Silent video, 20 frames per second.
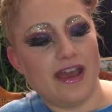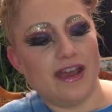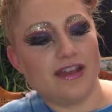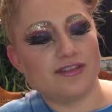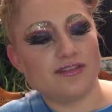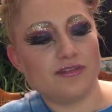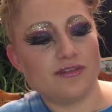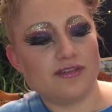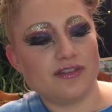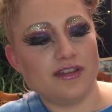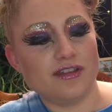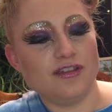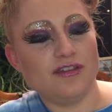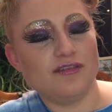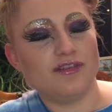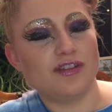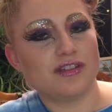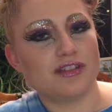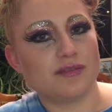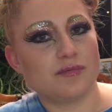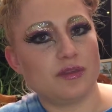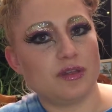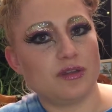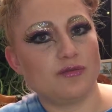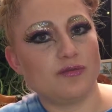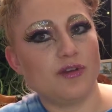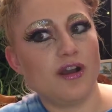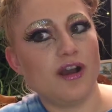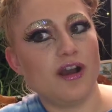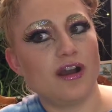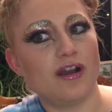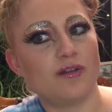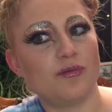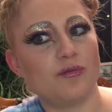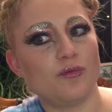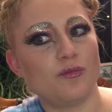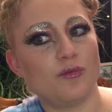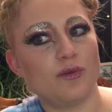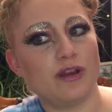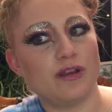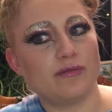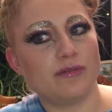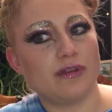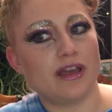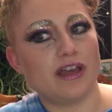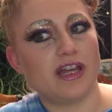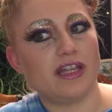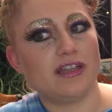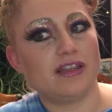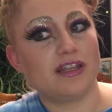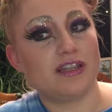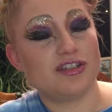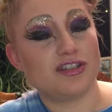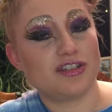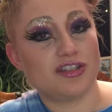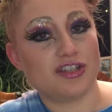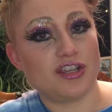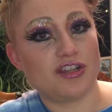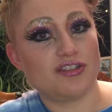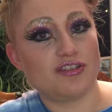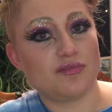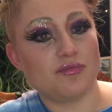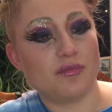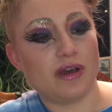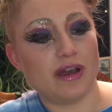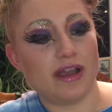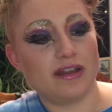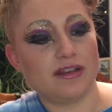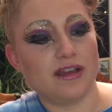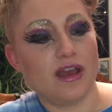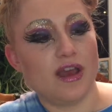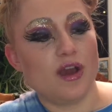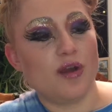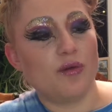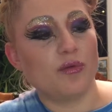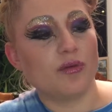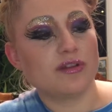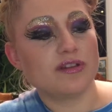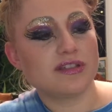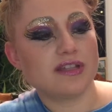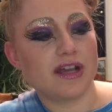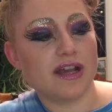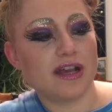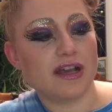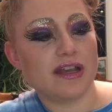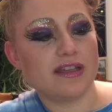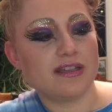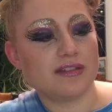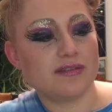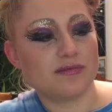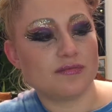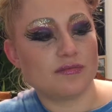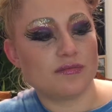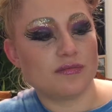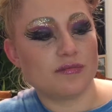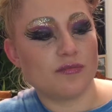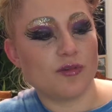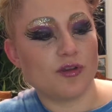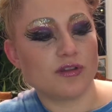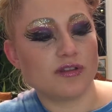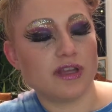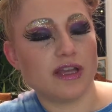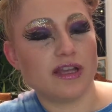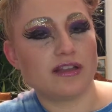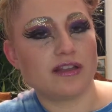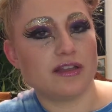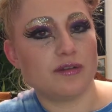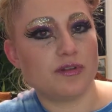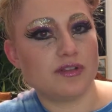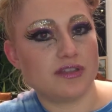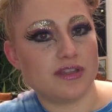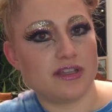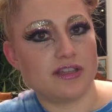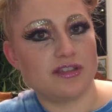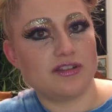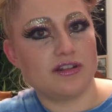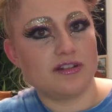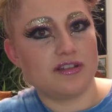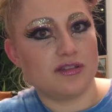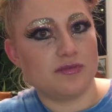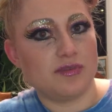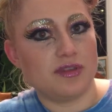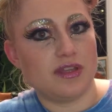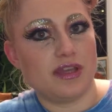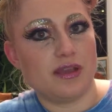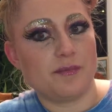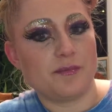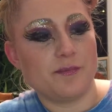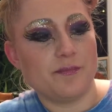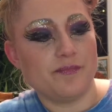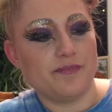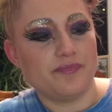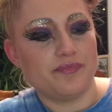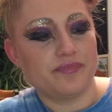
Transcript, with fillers: And so you think you've done something wrong when in reality they just changed their mind. Whereas guys, more likely, once they start something,